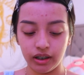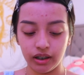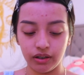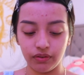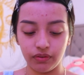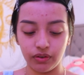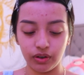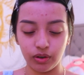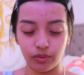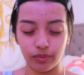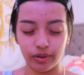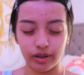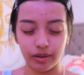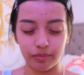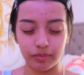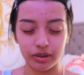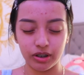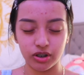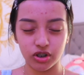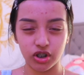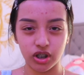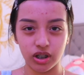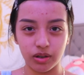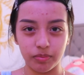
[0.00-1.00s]
If you know what I
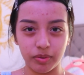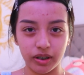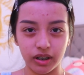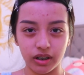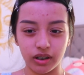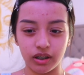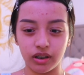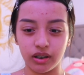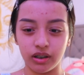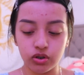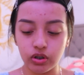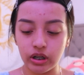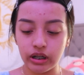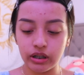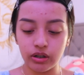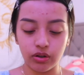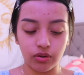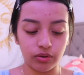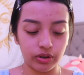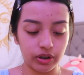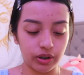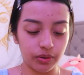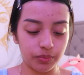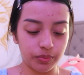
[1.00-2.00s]
mean, jelly bean. So I
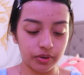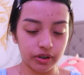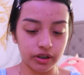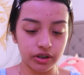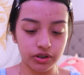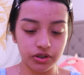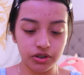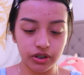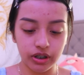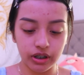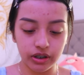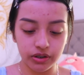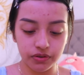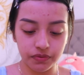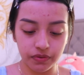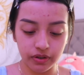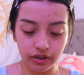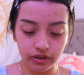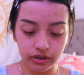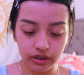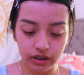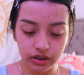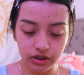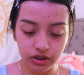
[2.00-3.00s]
low-key want to change
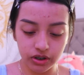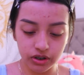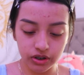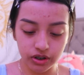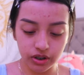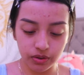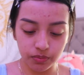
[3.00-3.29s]
foundations.